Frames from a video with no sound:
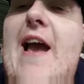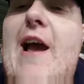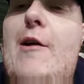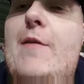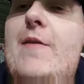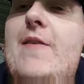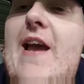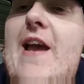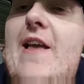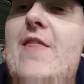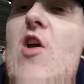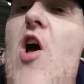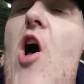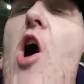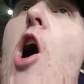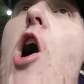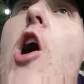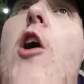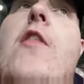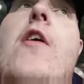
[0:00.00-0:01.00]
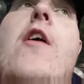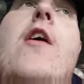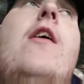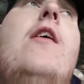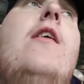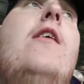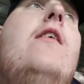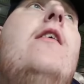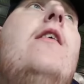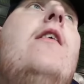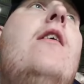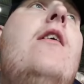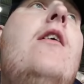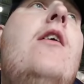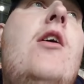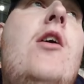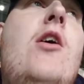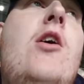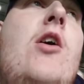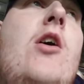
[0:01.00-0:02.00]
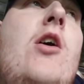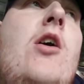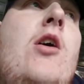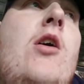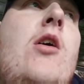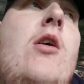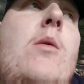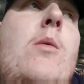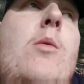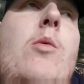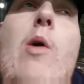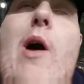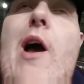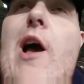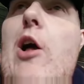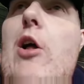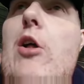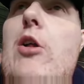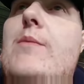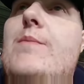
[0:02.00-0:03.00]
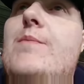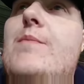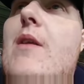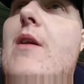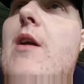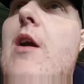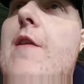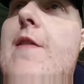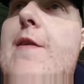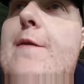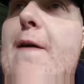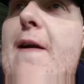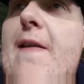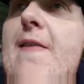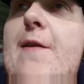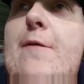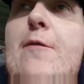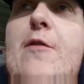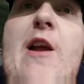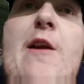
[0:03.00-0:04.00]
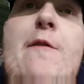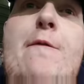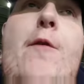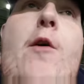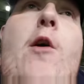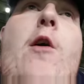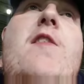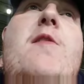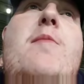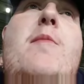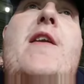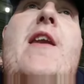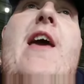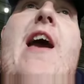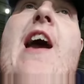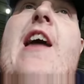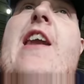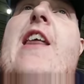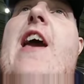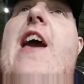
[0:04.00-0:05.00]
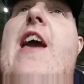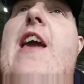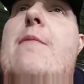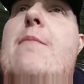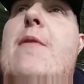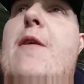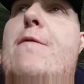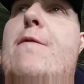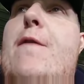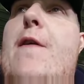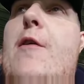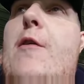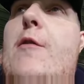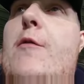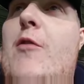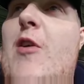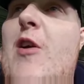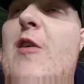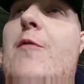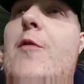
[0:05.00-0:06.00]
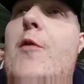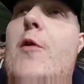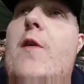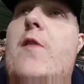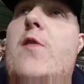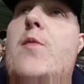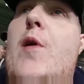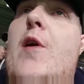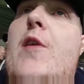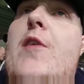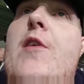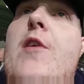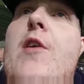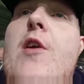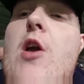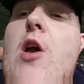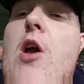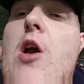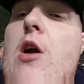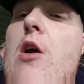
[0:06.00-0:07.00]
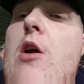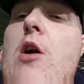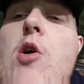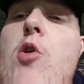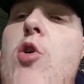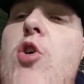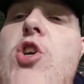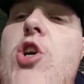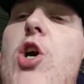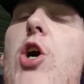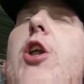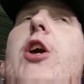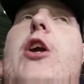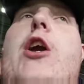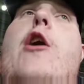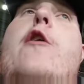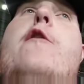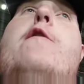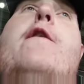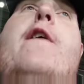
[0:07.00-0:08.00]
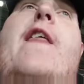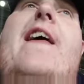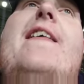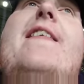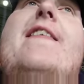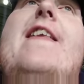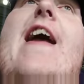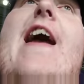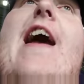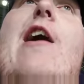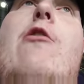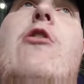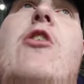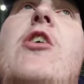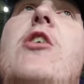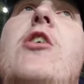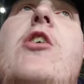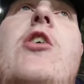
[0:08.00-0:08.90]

Townsend on. Well, defensive reinforcement and a midfield reinforcement. Gotta go for this now.